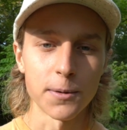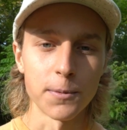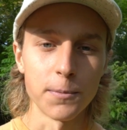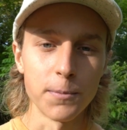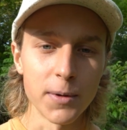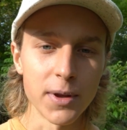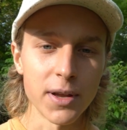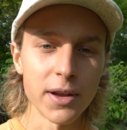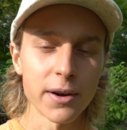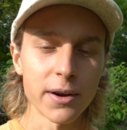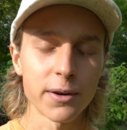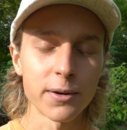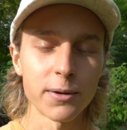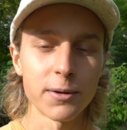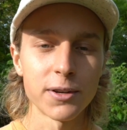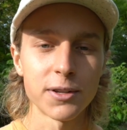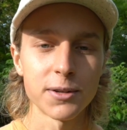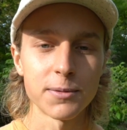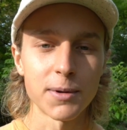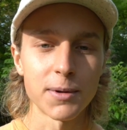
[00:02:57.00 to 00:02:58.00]
we are
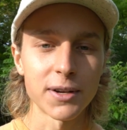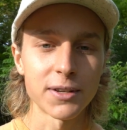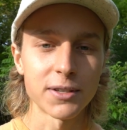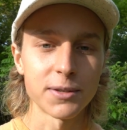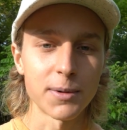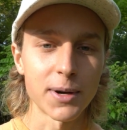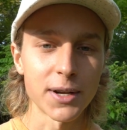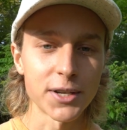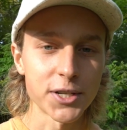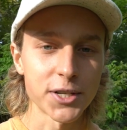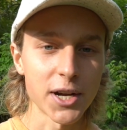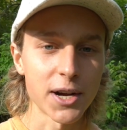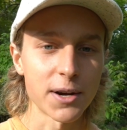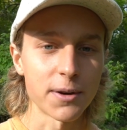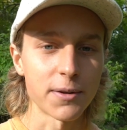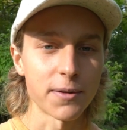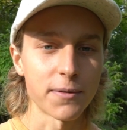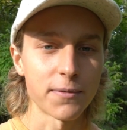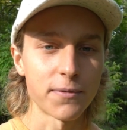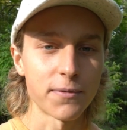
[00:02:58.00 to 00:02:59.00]
going to want to watch
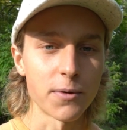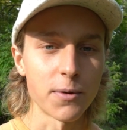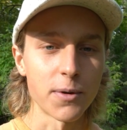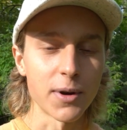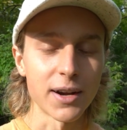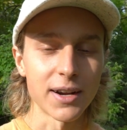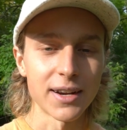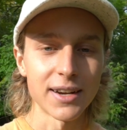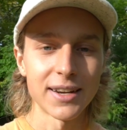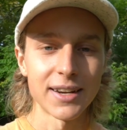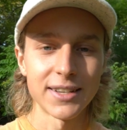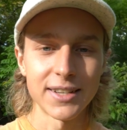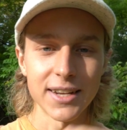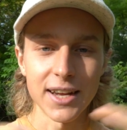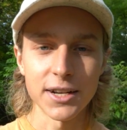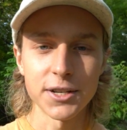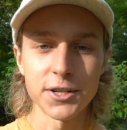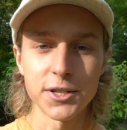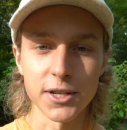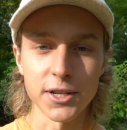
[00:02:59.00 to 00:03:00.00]
out for
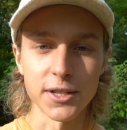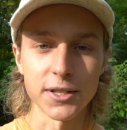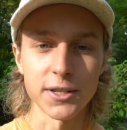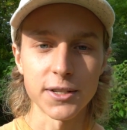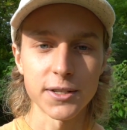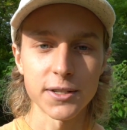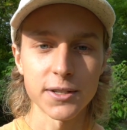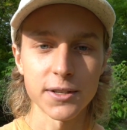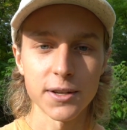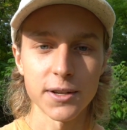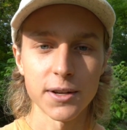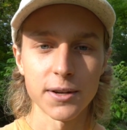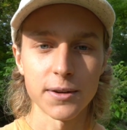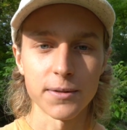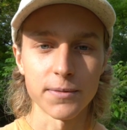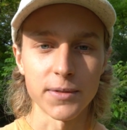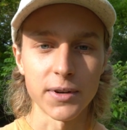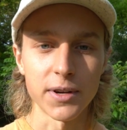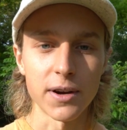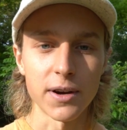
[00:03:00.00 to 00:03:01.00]
tensions
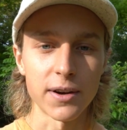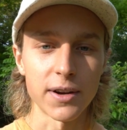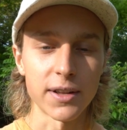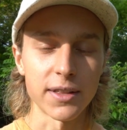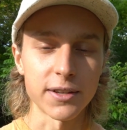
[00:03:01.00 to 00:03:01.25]
regarding